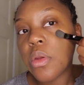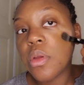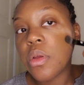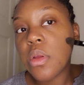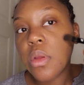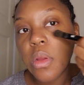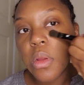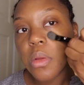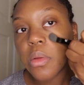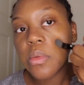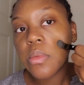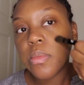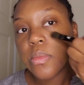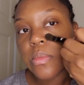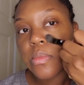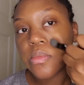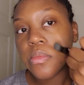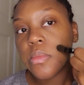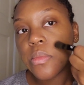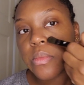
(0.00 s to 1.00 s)
when I got the
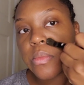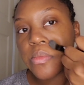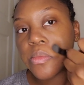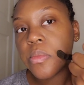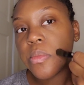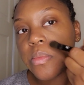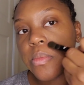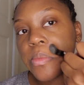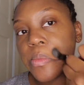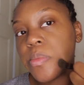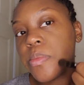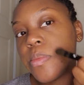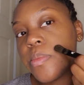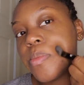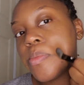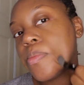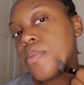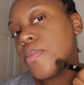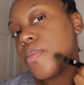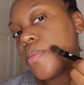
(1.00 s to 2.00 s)
new one and I
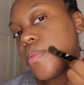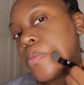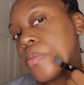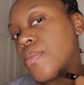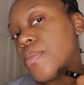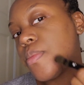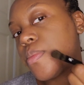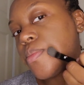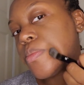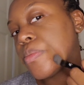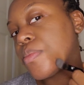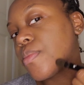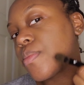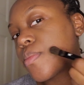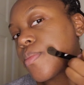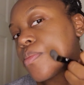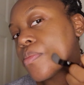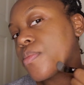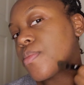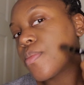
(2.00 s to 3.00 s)
swatched it, and it was
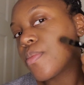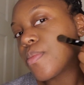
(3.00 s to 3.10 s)
fine.